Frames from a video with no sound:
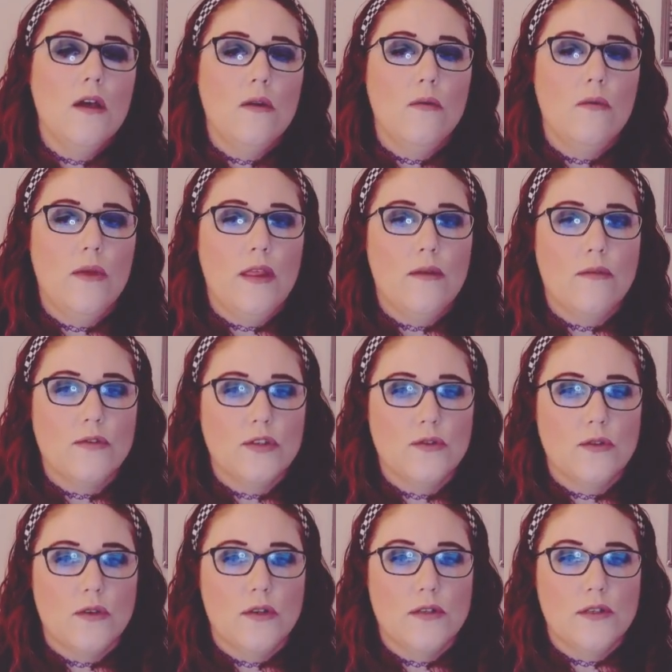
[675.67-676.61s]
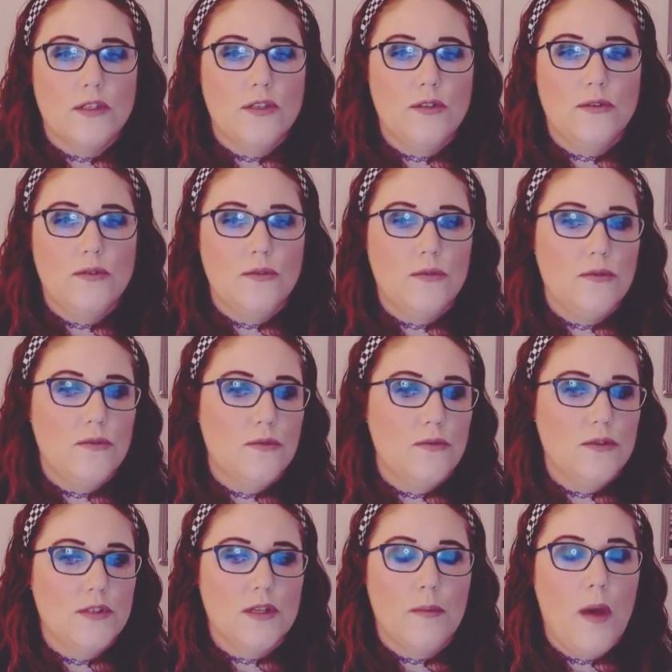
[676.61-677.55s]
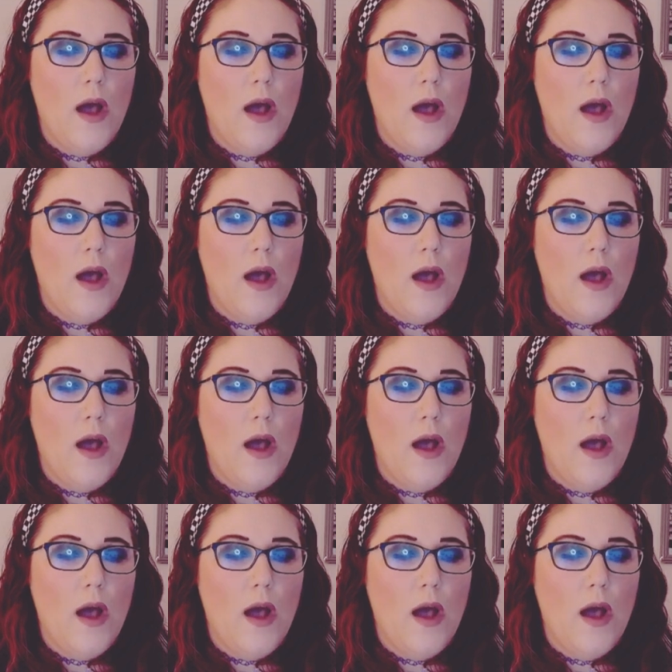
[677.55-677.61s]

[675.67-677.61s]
we resort to some